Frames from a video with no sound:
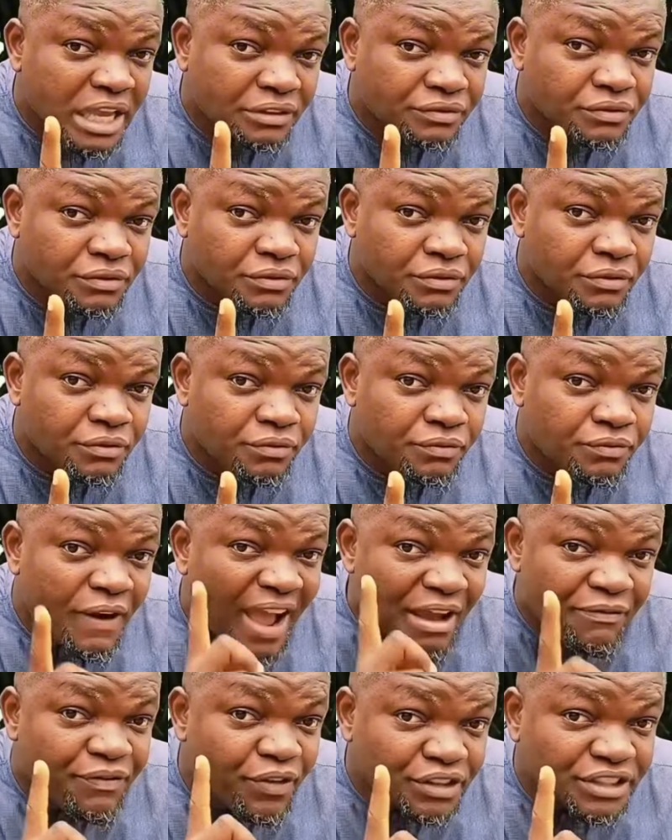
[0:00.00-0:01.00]
than
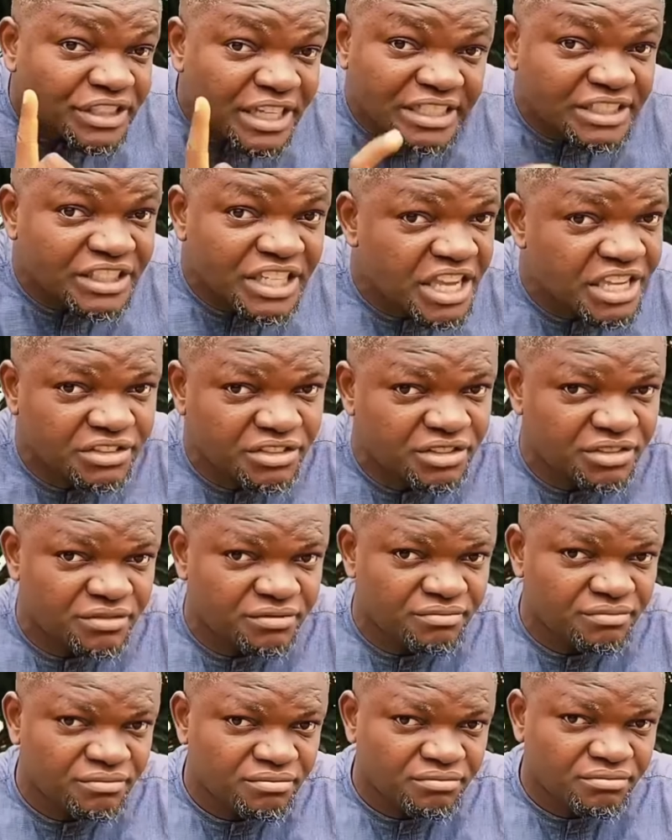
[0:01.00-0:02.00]
500 years.
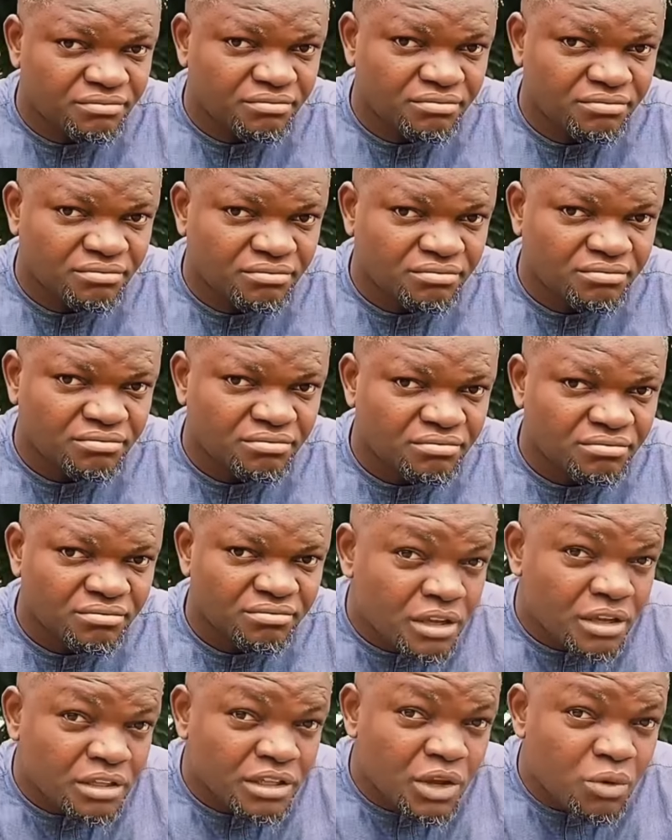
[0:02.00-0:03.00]

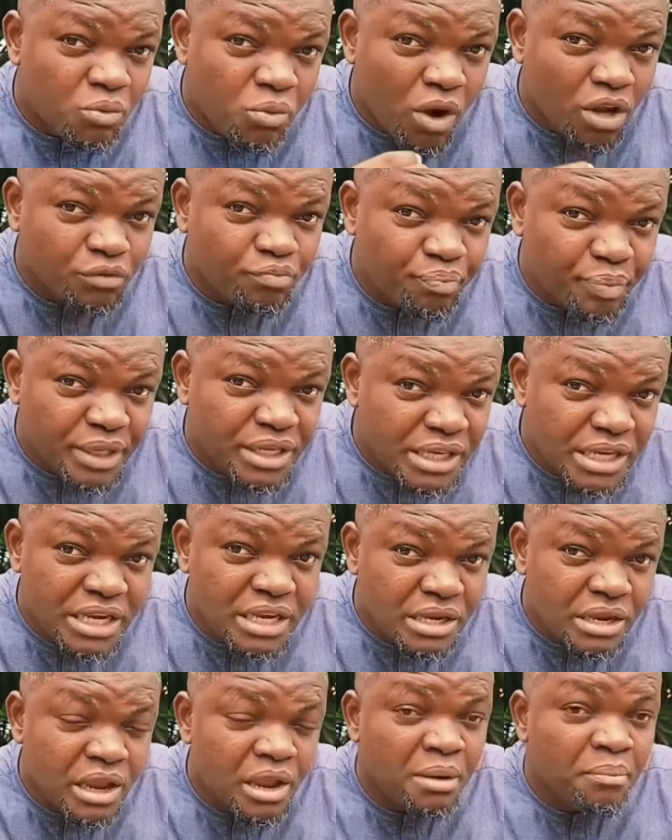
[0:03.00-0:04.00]
The word
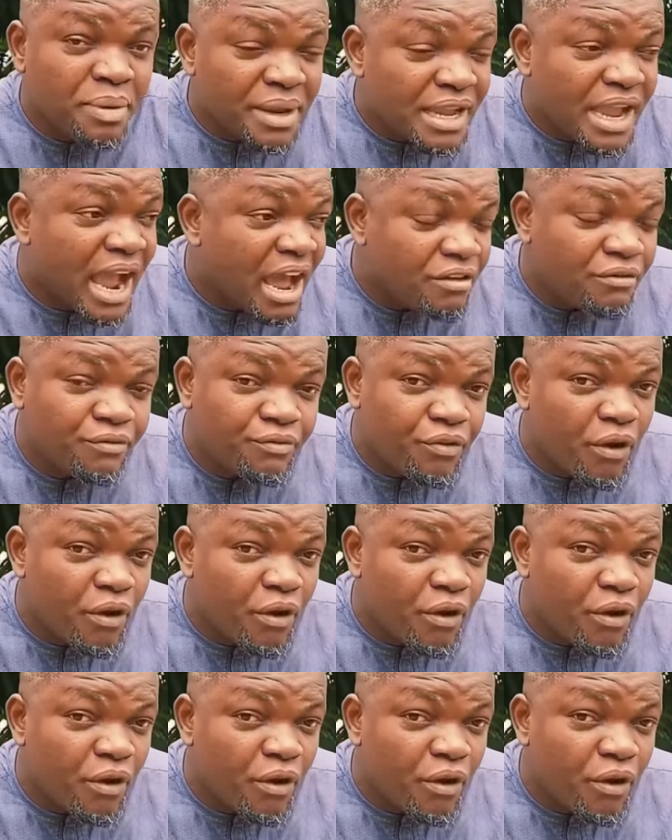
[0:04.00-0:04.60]
Benin began